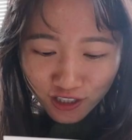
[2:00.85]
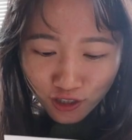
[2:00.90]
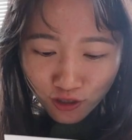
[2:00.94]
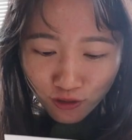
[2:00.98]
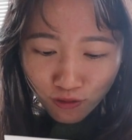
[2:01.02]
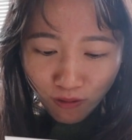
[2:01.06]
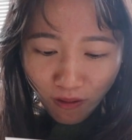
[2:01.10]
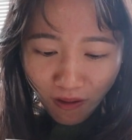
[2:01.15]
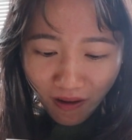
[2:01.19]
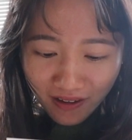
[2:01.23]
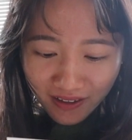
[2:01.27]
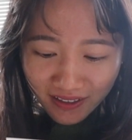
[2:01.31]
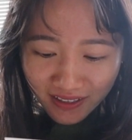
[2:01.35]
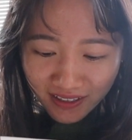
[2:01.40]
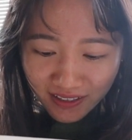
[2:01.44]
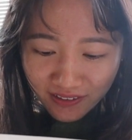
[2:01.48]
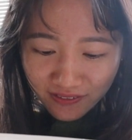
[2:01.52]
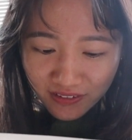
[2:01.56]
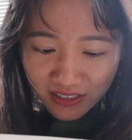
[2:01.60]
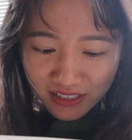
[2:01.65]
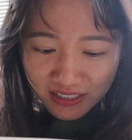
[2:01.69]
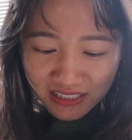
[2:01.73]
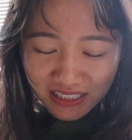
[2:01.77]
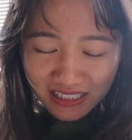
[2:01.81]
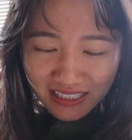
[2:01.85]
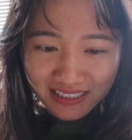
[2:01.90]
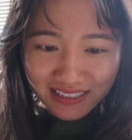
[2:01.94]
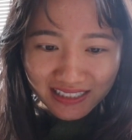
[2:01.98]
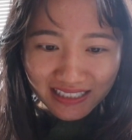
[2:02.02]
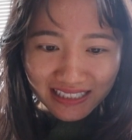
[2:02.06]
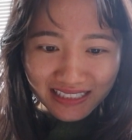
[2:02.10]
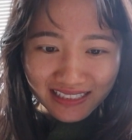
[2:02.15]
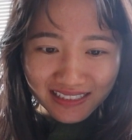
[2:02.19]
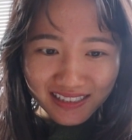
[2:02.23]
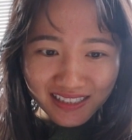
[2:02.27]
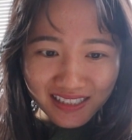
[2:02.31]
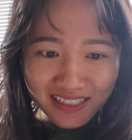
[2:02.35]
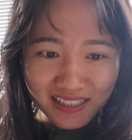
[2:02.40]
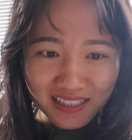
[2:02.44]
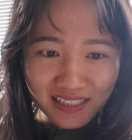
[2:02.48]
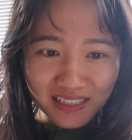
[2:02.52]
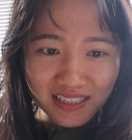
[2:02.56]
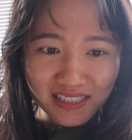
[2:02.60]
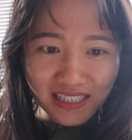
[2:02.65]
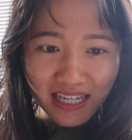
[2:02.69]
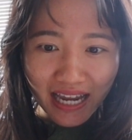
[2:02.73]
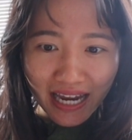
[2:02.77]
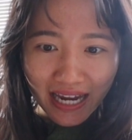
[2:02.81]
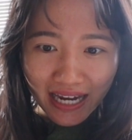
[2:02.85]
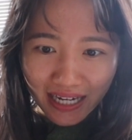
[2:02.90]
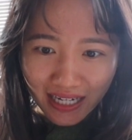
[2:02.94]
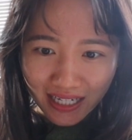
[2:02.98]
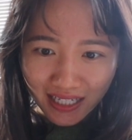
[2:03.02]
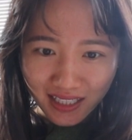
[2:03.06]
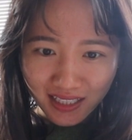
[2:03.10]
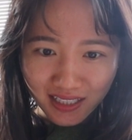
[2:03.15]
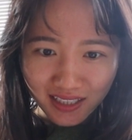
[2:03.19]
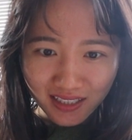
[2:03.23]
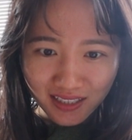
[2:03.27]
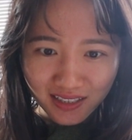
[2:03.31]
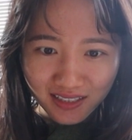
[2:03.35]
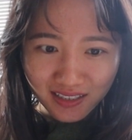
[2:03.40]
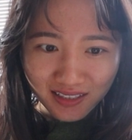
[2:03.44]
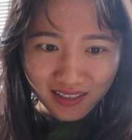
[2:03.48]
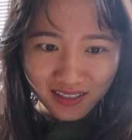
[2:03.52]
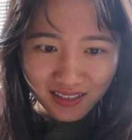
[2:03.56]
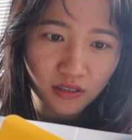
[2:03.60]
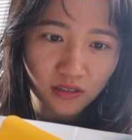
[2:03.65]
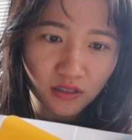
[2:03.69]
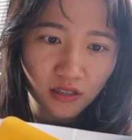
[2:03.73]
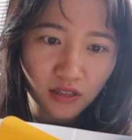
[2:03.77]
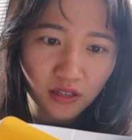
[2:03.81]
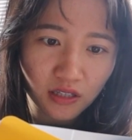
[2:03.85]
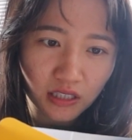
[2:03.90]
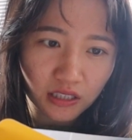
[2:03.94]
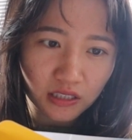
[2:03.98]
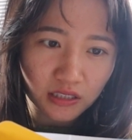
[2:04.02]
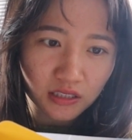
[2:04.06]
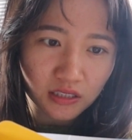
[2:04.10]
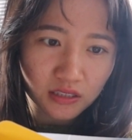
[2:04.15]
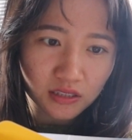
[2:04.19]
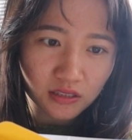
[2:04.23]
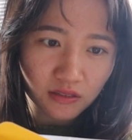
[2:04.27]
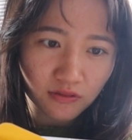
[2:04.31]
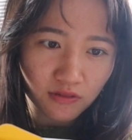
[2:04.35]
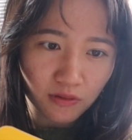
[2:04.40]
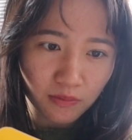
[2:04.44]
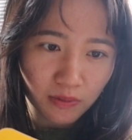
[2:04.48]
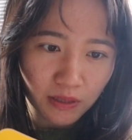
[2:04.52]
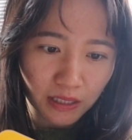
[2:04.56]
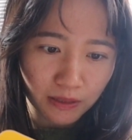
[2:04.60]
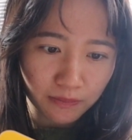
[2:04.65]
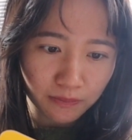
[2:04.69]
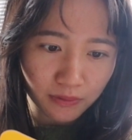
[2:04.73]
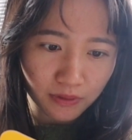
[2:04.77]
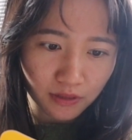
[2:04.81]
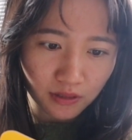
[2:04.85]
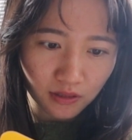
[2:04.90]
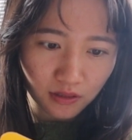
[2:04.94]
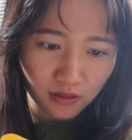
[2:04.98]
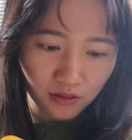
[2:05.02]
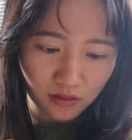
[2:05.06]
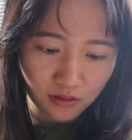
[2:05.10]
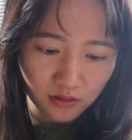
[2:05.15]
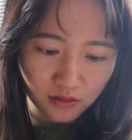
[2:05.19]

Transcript: the quality of this is insane. But the thickness of the paper,